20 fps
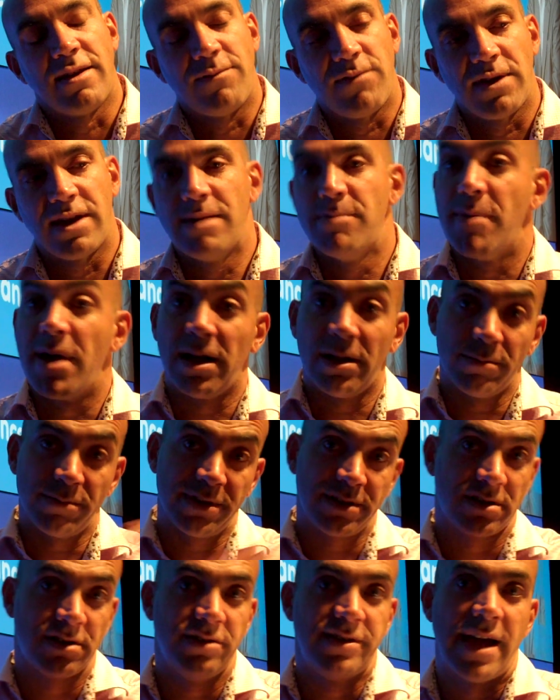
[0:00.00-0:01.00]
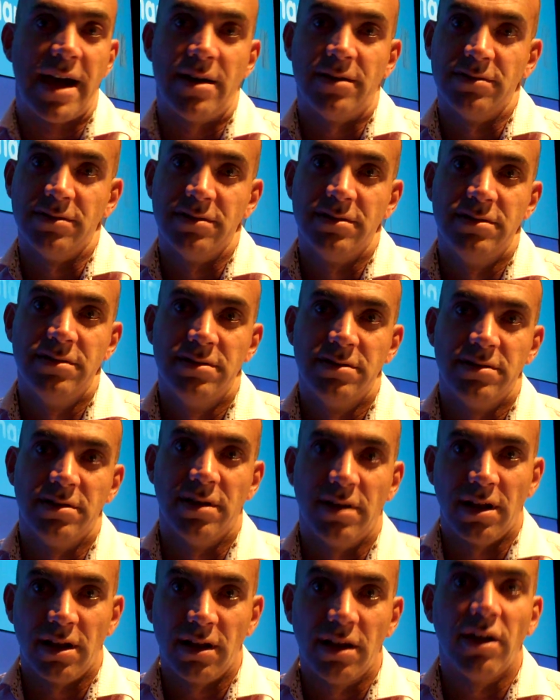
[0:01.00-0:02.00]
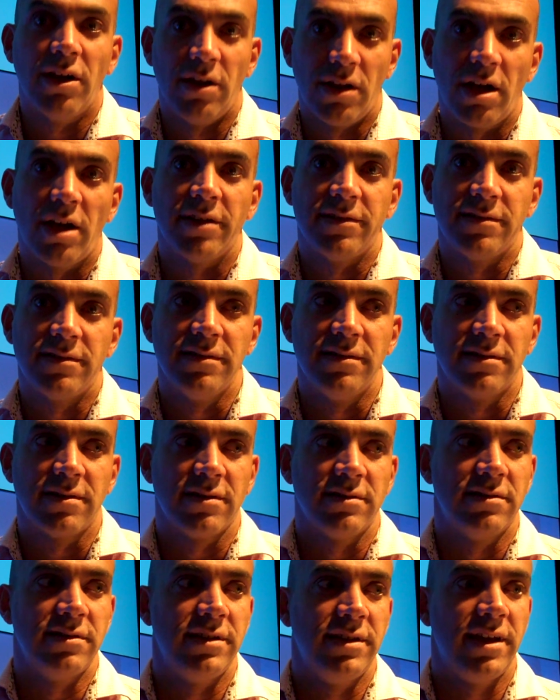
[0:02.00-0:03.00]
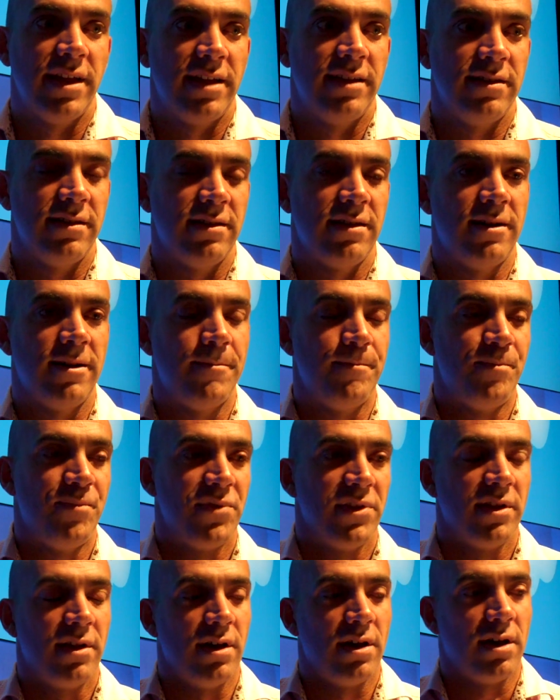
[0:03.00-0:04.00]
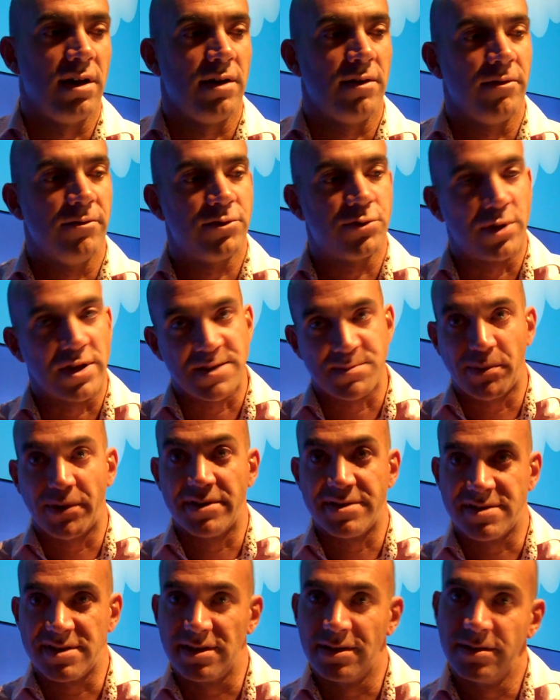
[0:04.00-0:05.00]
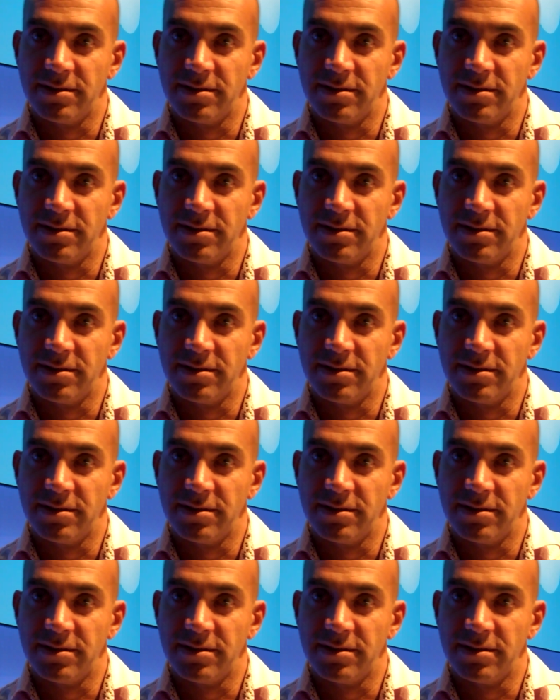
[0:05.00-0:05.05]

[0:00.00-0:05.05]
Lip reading: I think email will go down a lot internally, and transparency.